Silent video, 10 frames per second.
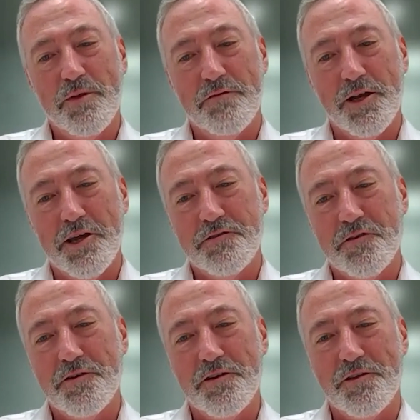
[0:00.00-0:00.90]
a
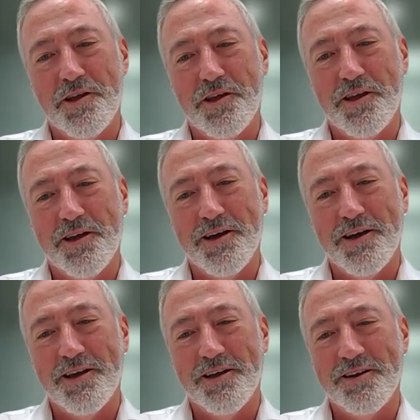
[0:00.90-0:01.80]
legend in
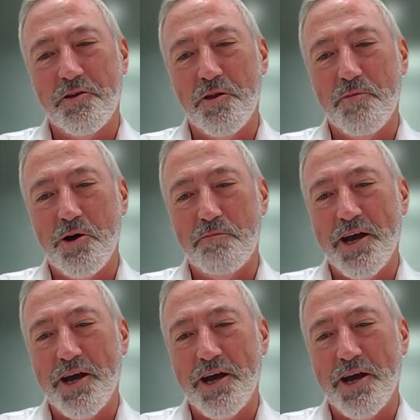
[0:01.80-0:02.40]
the lithium-ion